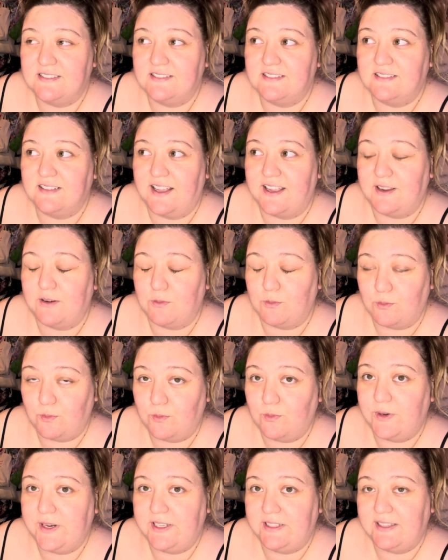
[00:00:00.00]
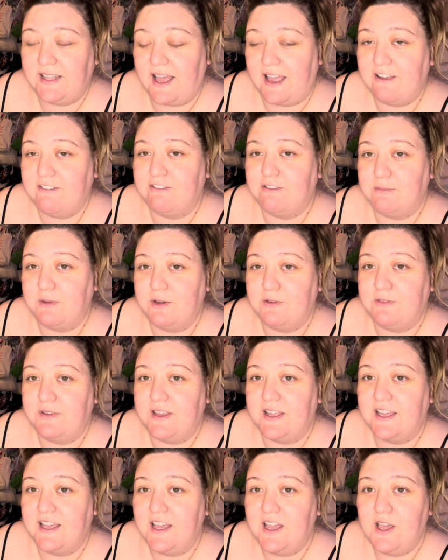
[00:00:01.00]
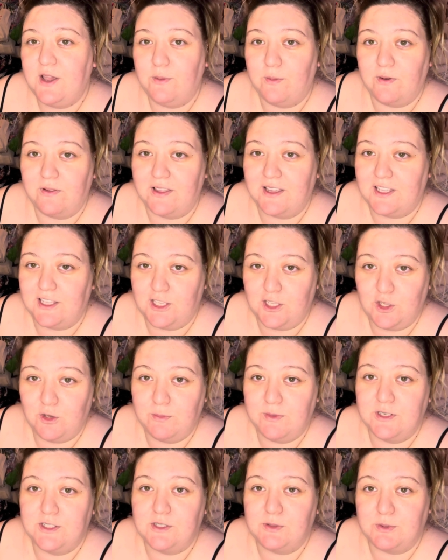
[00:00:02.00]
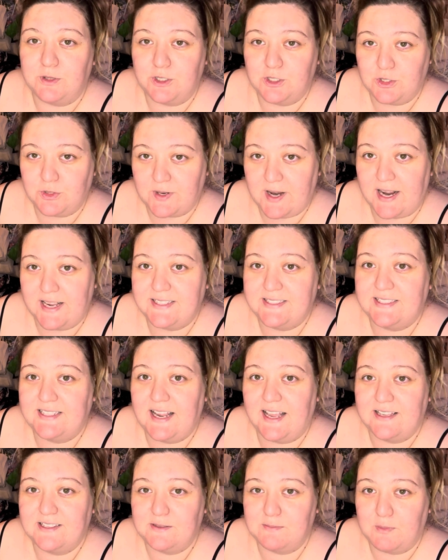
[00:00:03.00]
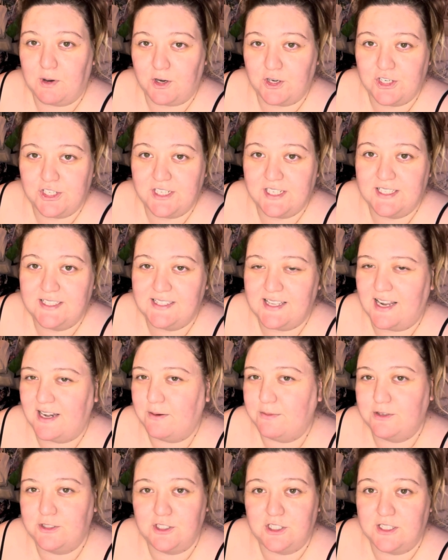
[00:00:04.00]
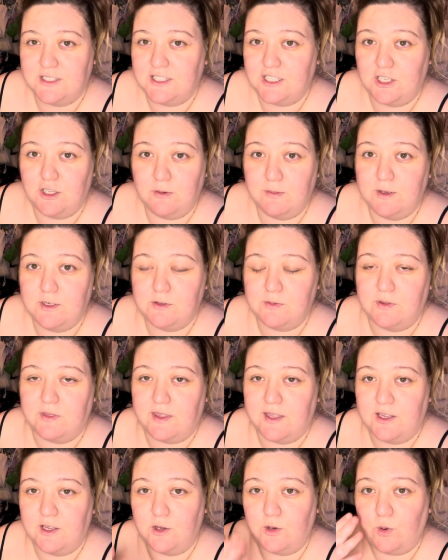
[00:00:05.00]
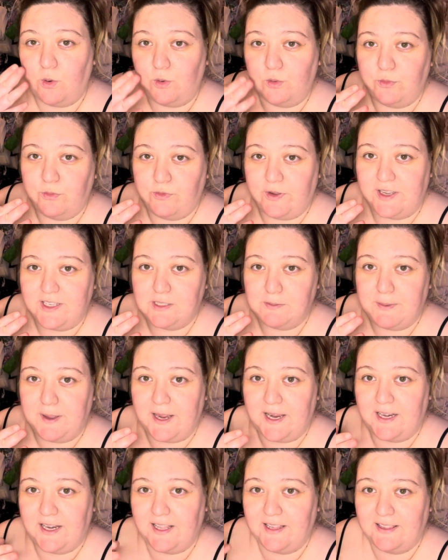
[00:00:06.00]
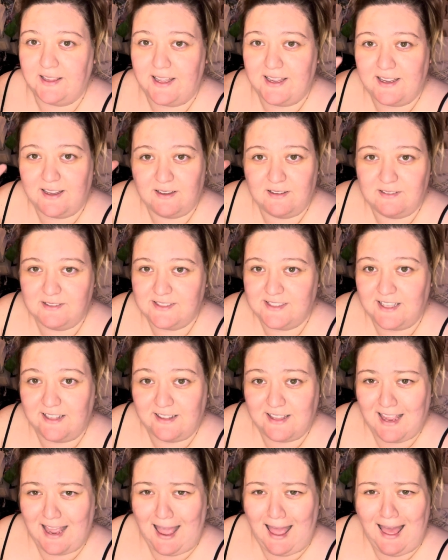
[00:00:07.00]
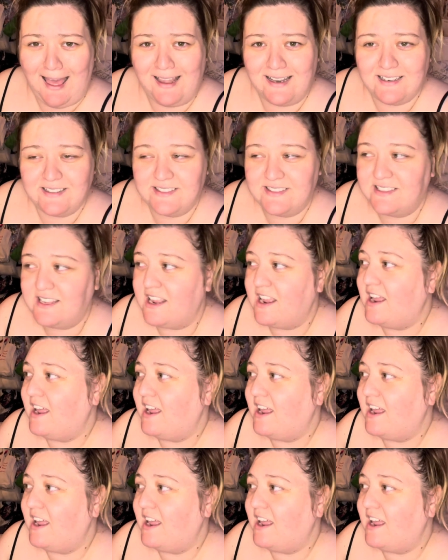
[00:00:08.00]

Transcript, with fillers: like real life movie where like humans were dressed as Martians and it was just humans with like gold face paint and like silly hats.